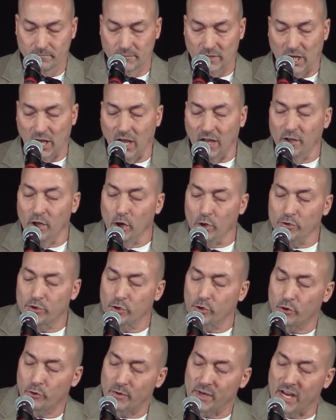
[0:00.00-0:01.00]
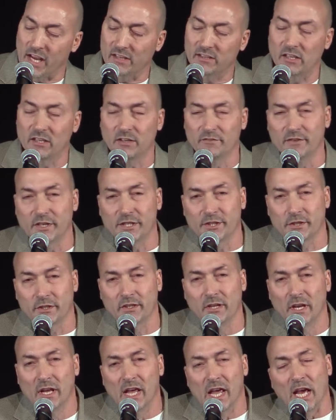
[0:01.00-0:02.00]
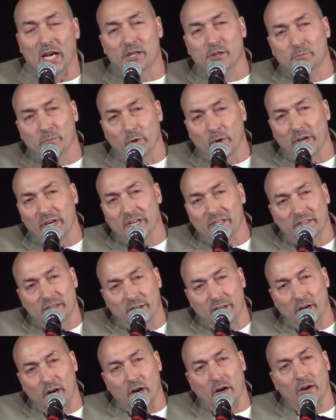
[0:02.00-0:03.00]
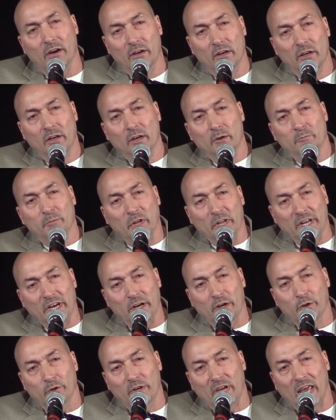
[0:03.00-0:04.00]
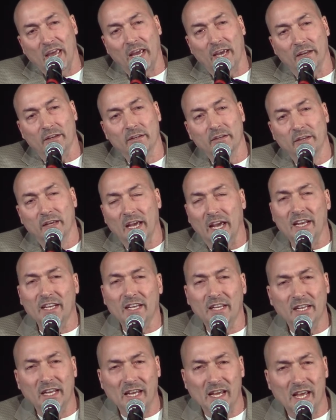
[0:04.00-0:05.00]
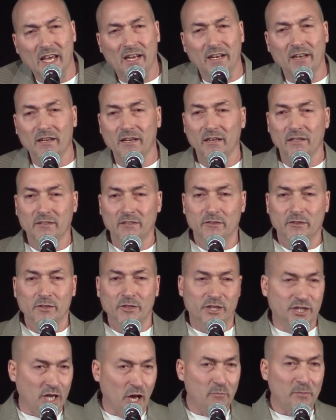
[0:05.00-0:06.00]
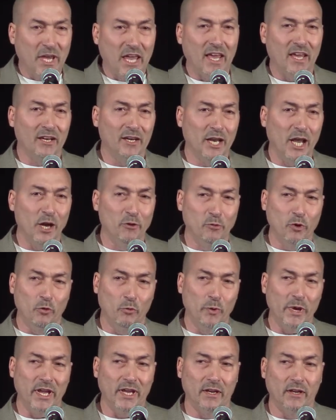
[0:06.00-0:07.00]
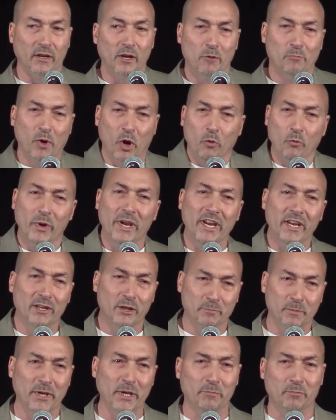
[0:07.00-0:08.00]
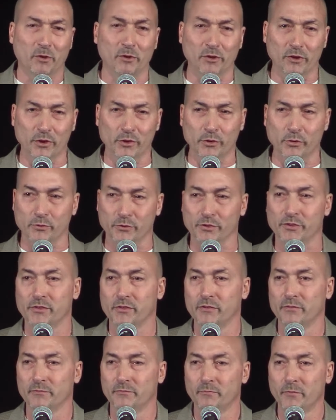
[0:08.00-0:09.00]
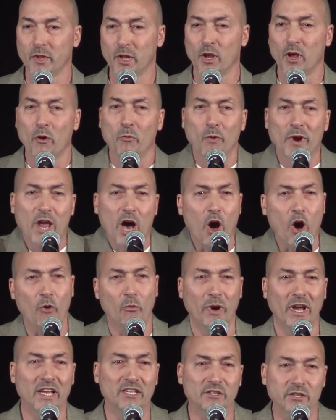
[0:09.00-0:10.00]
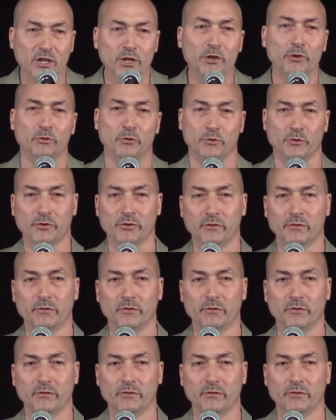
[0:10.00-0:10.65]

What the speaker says: And those who create the division exploit it to their political gain. And in the end, some candidate will win, but we, the people, lose. We always lose.